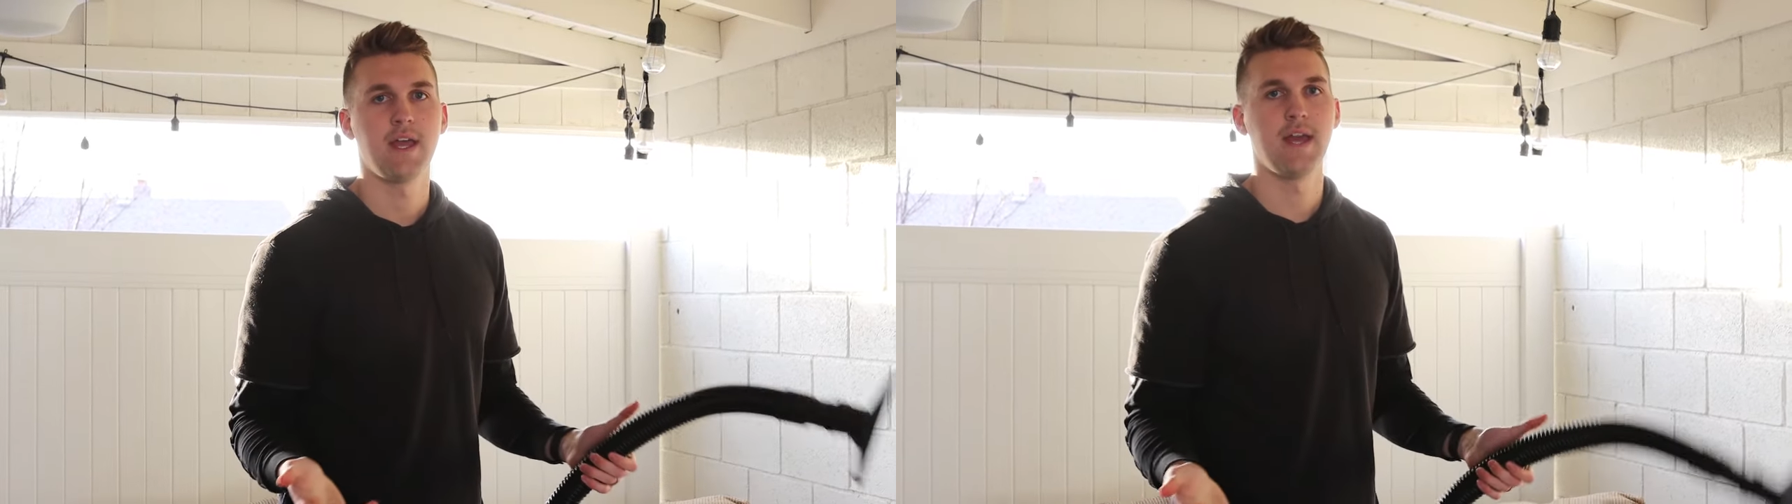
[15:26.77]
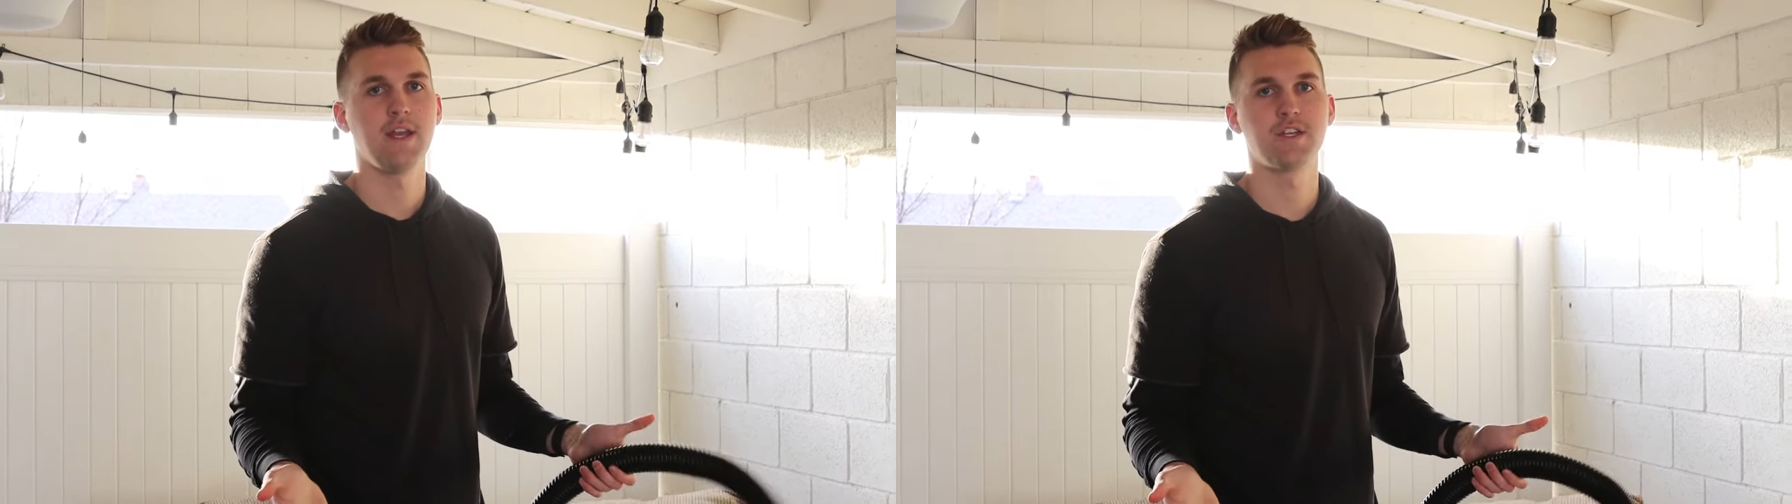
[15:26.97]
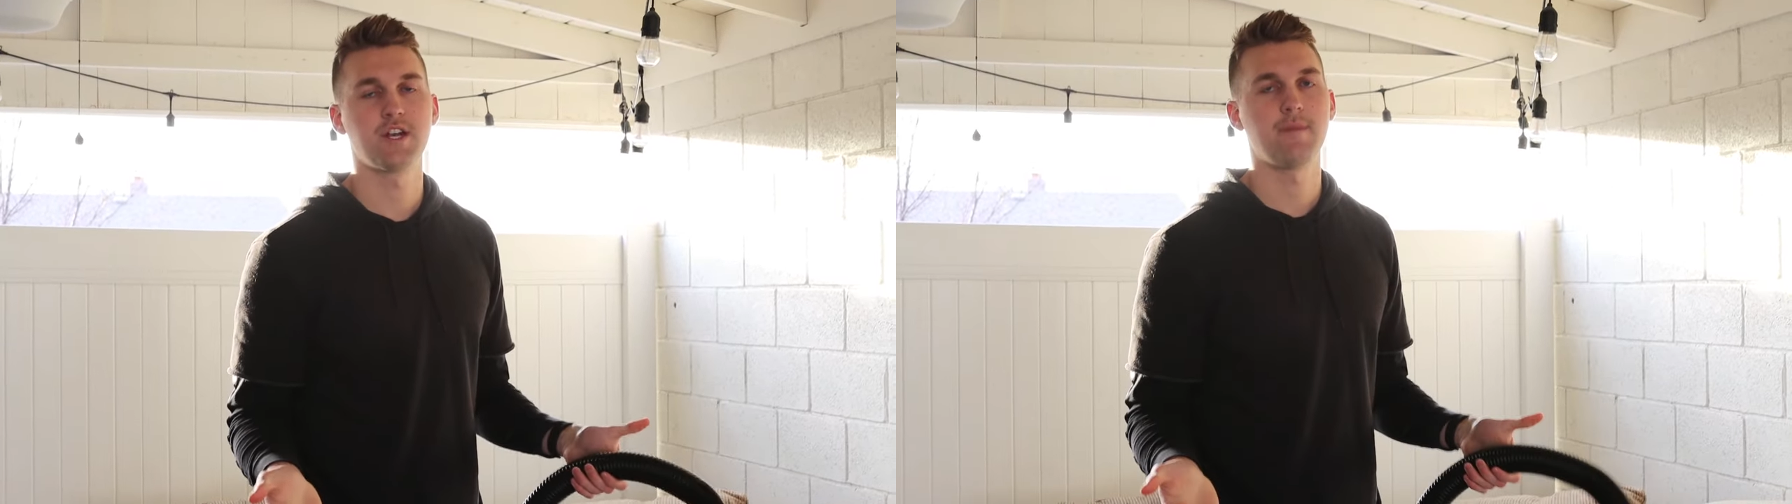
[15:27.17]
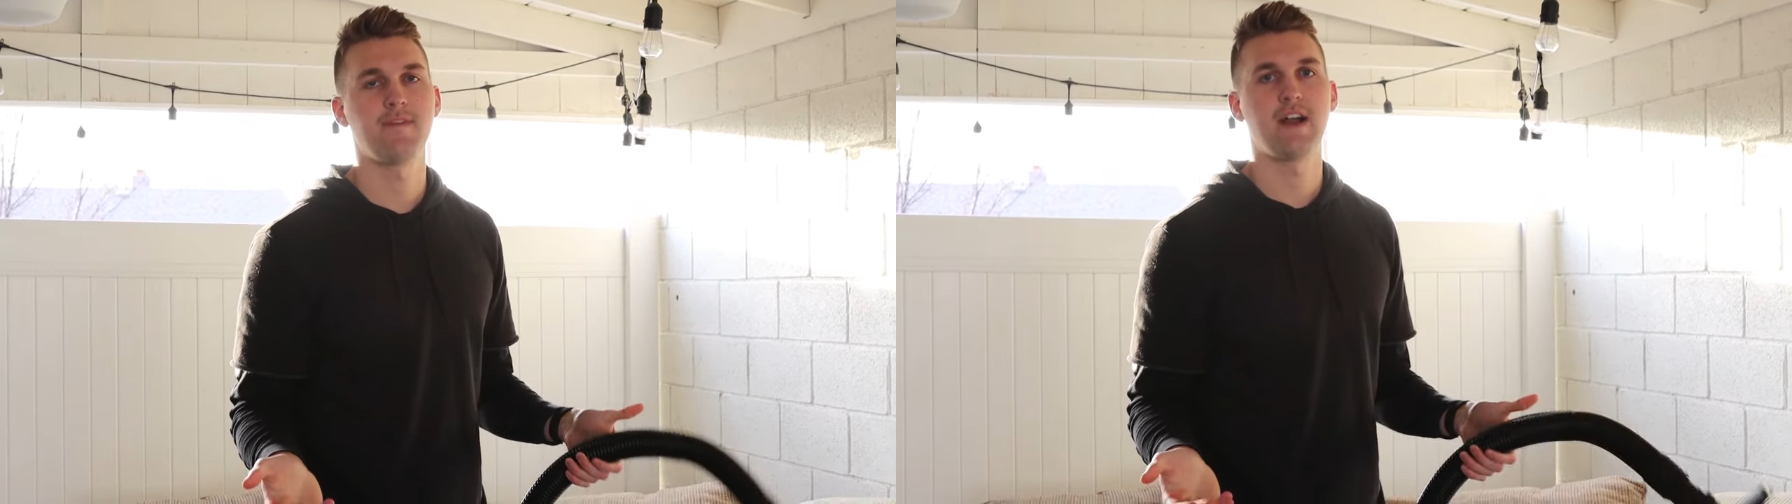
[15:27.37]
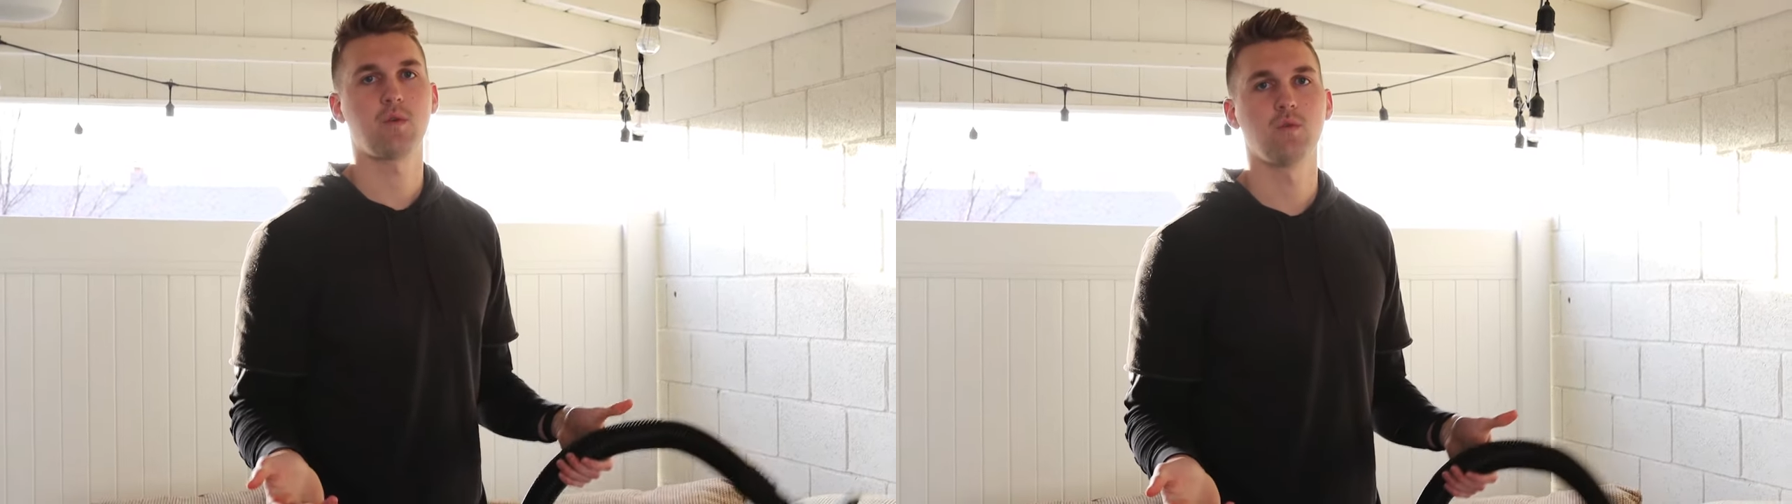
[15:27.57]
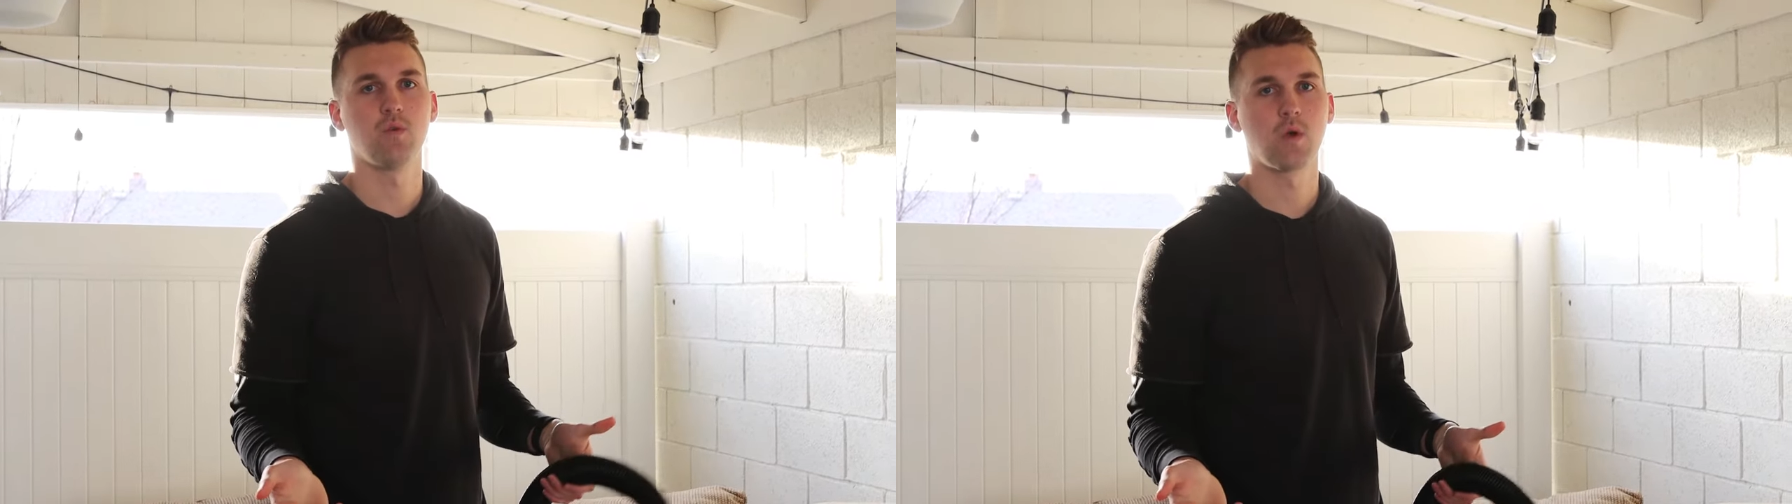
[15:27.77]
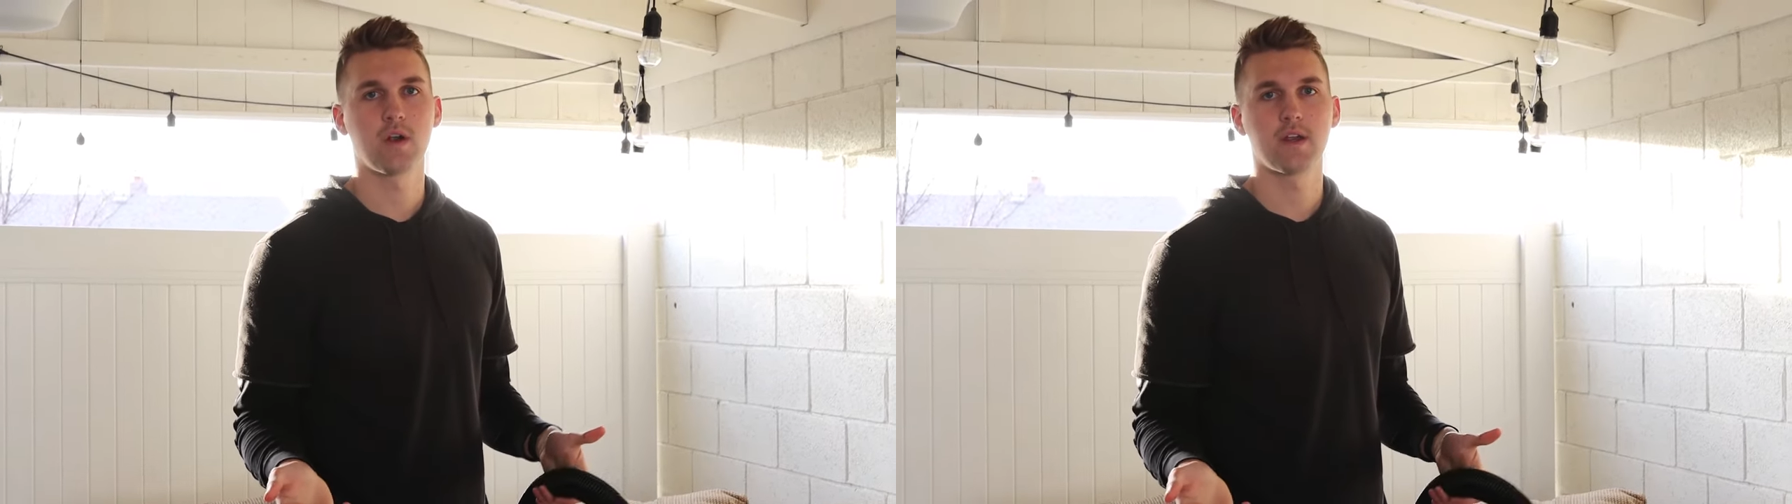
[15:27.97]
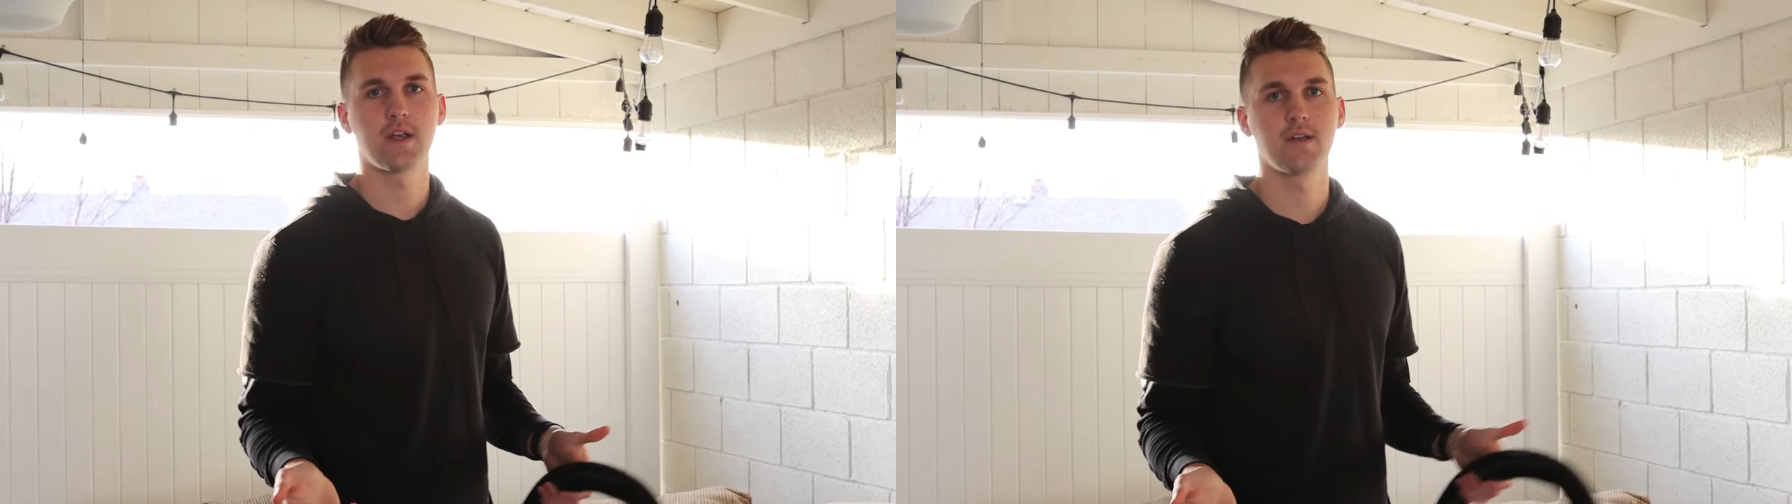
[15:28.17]
Any shop vac will
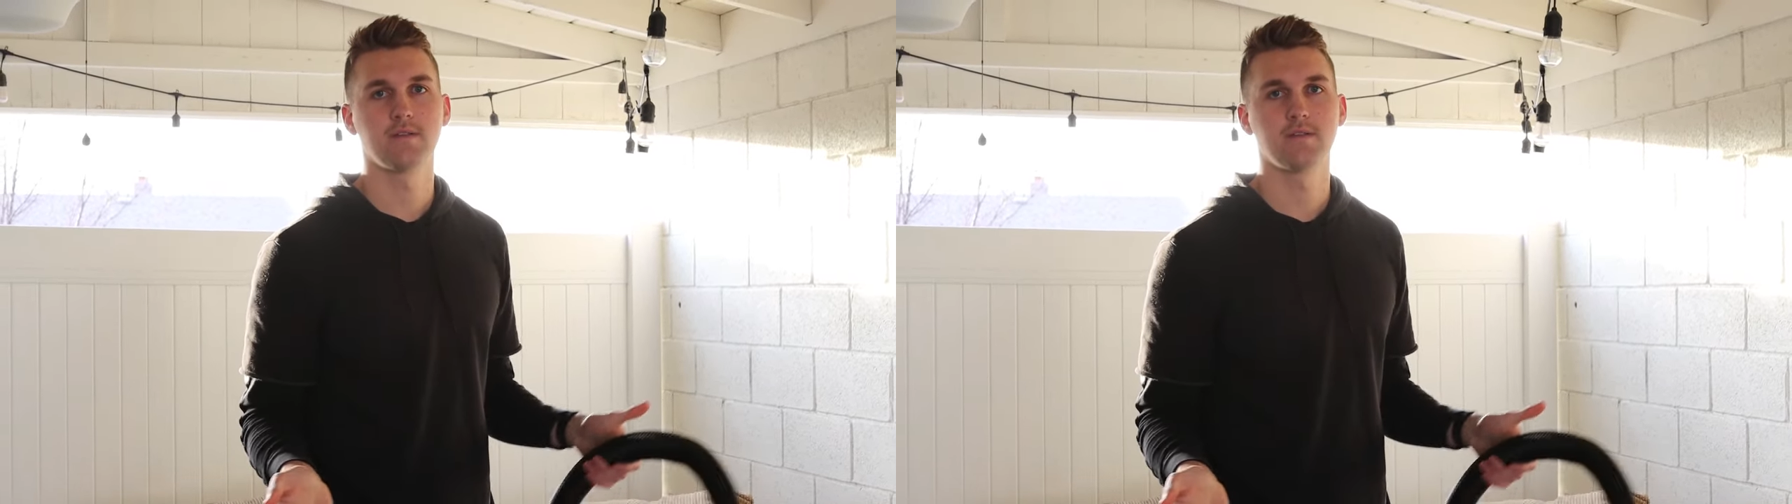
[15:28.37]
work,